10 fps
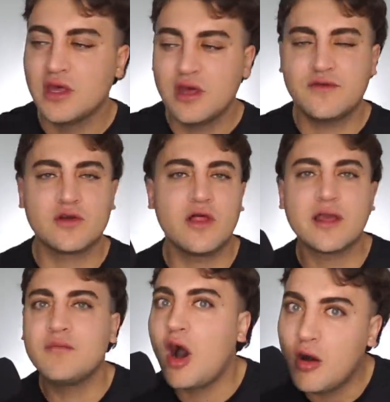if your
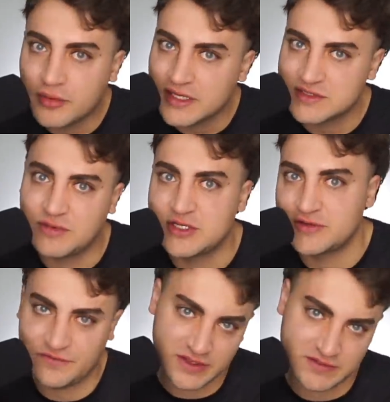like mom gets a bunch
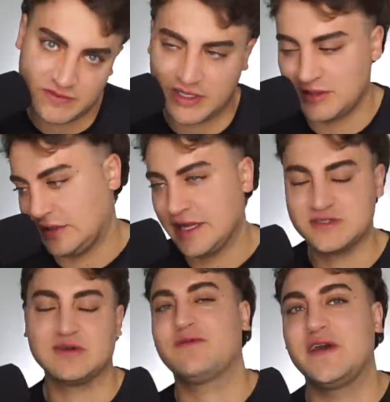of face like
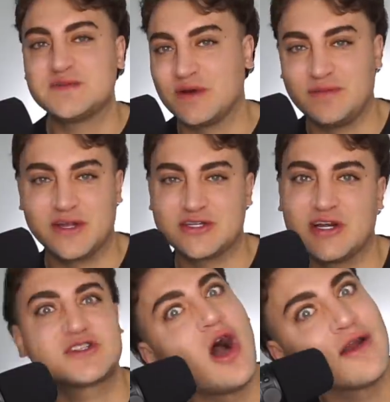likes on her Facebook picture,
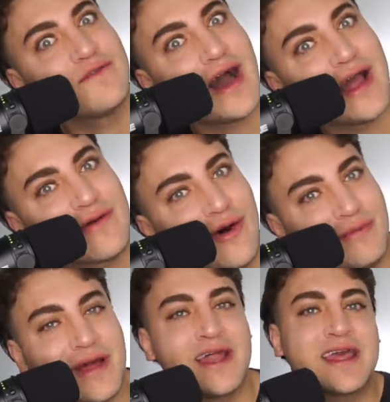it's gone viral.
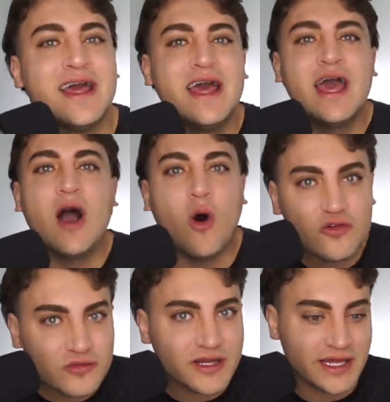But like
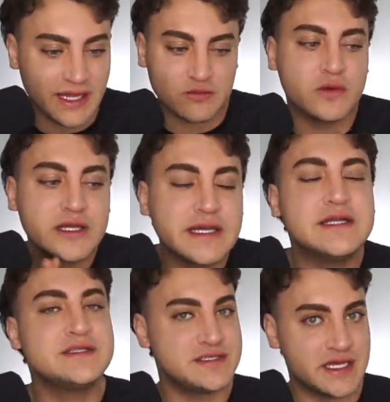ultimately, it
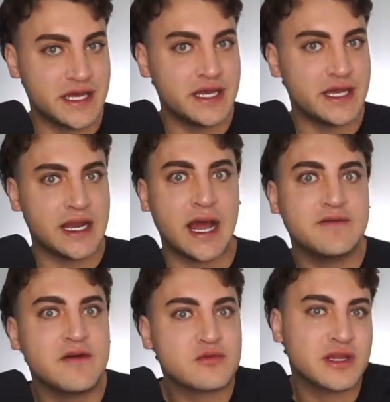really did. And
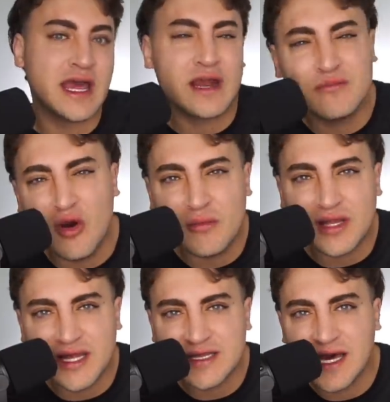I've never really had a moment
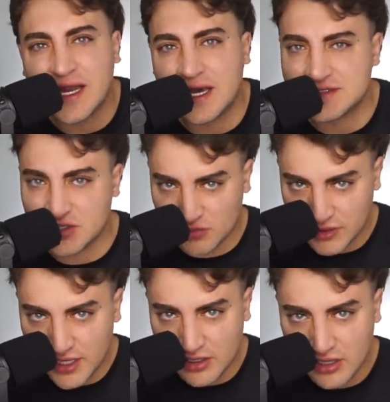like that as a
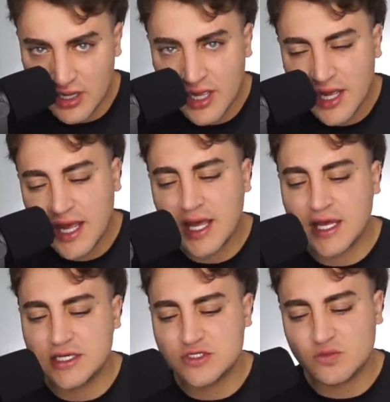creator.
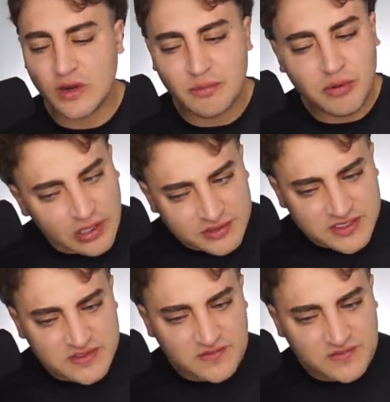And when I put out this